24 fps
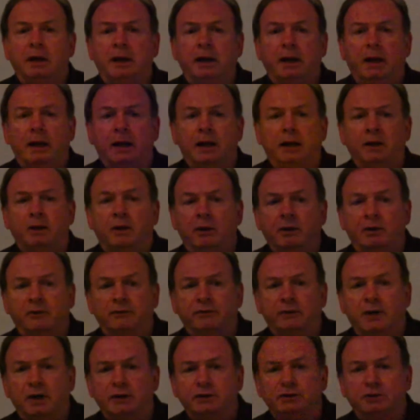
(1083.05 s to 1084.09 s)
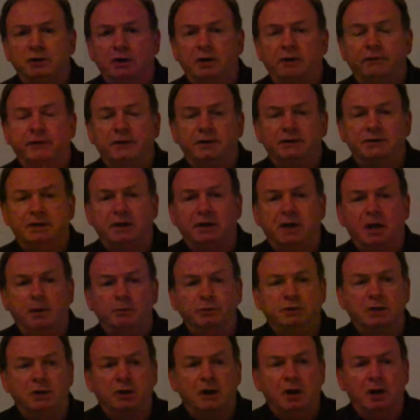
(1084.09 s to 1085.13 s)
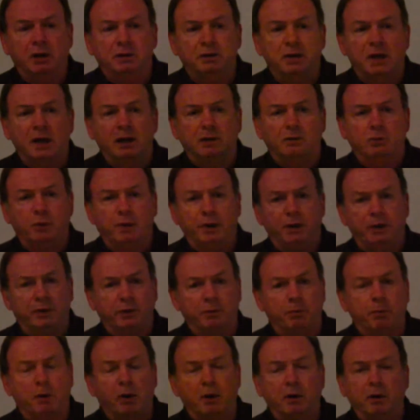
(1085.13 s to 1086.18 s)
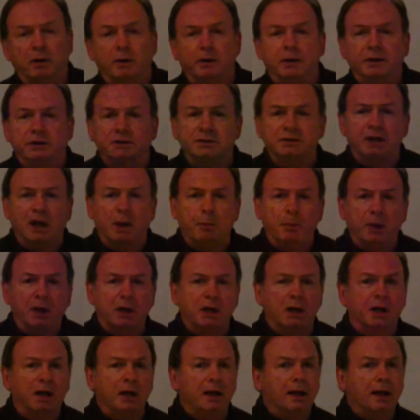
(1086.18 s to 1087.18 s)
and on the front surface it comes in contact with part of the stomach